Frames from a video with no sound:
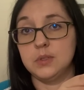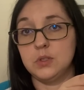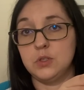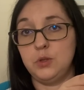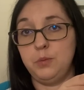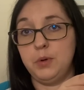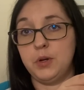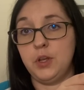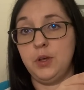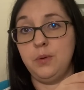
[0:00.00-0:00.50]

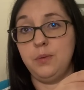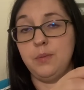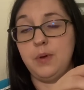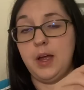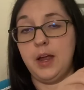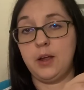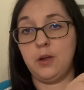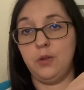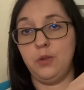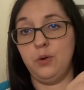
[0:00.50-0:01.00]
Super cute.
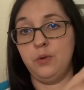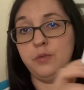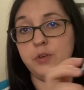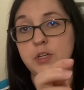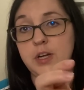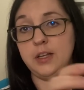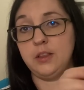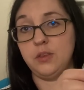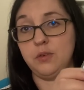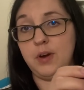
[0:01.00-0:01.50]
I got the
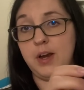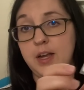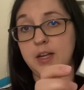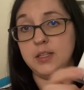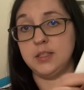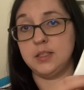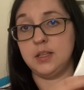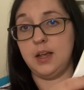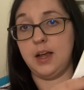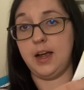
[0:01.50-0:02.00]
overdyed
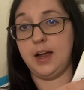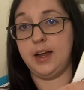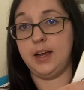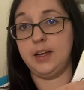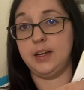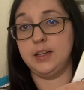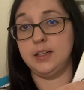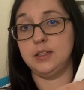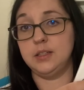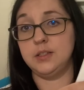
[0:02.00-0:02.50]
threads
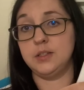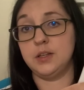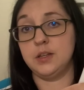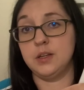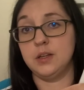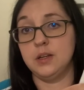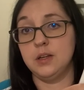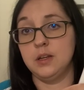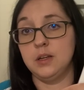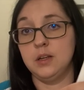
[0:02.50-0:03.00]
and
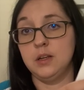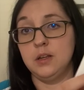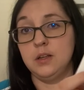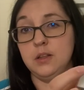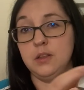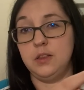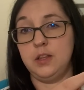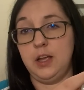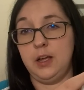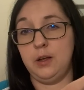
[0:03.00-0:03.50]

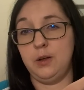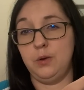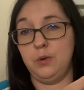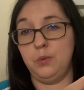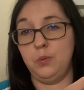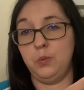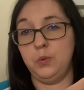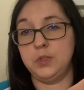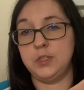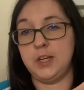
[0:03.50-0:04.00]
the
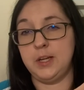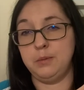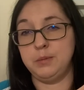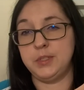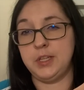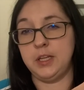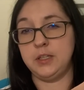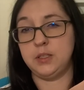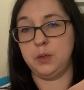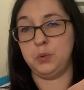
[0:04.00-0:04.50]
D M
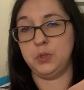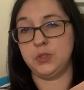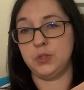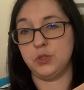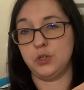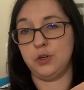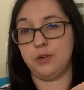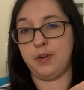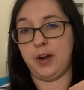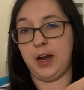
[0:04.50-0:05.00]
C because I wasn't
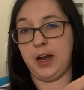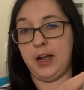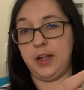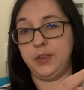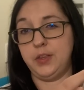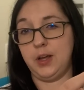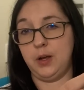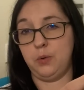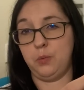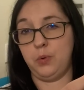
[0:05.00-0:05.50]
sure if I had
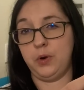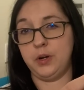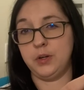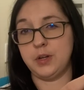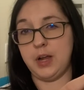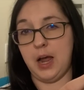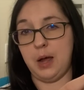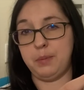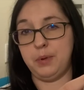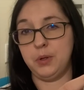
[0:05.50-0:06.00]
that weird
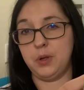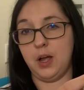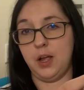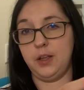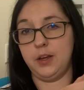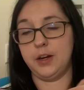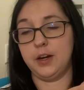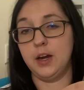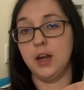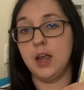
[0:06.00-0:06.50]
apple
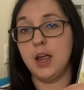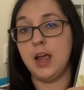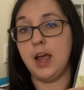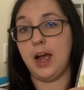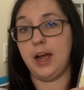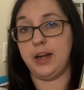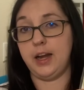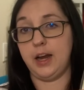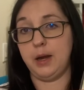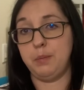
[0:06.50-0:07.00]
color,
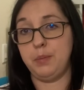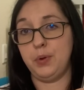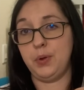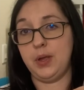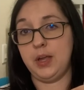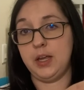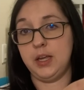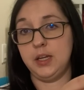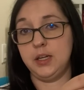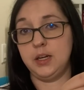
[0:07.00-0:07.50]
and I put
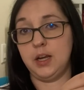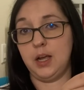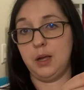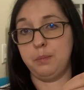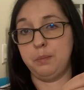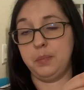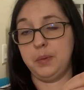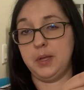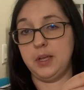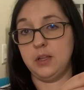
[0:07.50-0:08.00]
in a
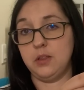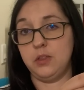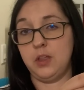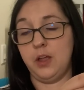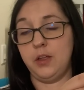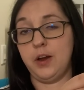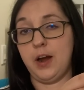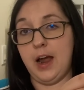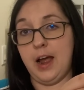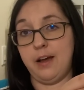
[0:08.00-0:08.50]
the
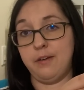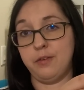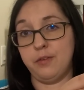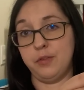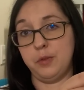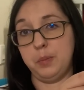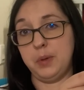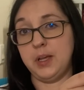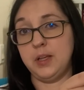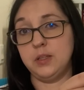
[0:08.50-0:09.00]
other half of
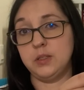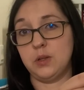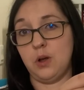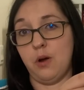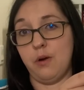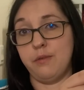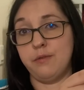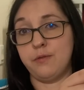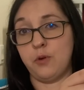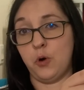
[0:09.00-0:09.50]
the piece
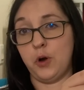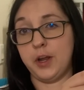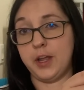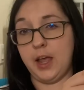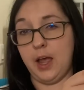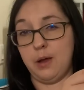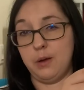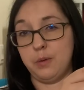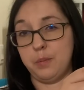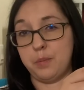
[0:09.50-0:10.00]
of forty
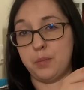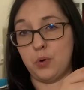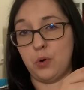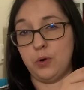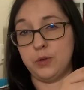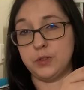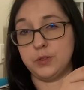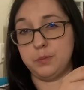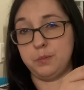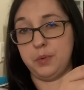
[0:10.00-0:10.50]
count
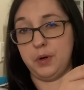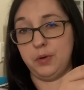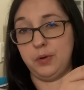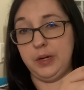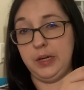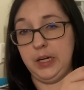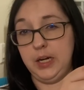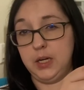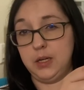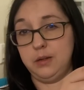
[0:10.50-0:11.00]

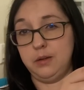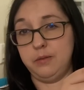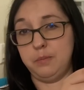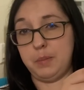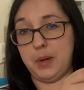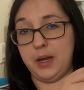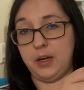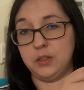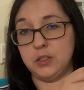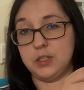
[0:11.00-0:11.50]
Prosperina
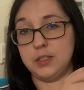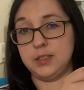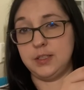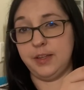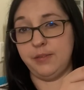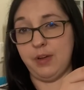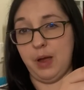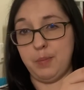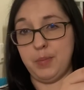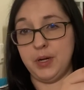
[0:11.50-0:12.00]
by Under the Sea
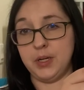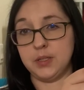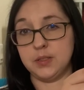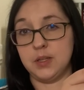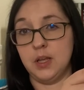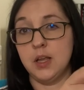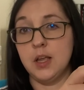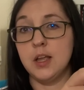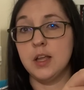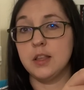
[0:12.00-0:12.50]
Fabrics
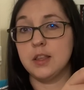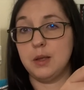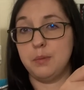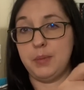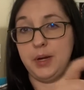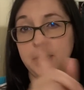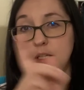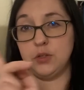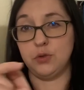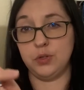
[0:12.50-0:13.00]
that
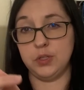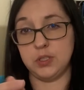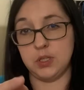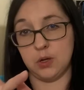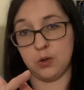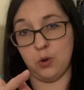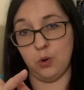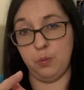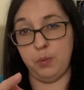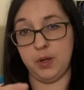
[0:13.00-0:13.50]
my Teresa
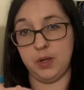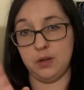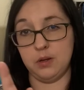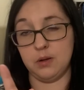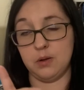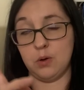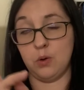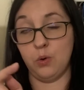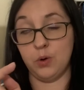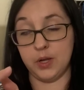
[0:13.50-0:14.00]
Kogut,
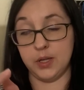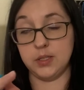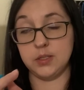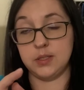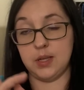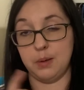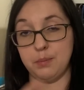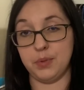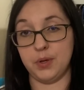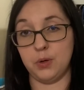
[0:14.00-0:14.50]
Kogut
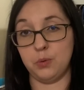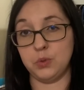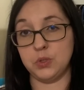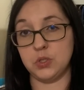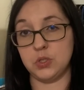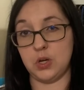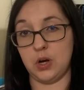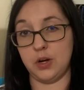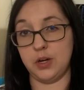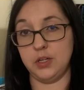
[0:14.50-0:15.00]
sampler was
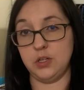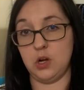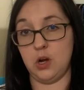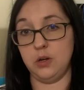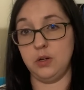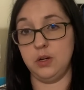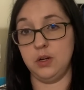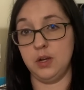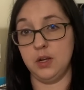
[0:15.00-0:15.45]
started on.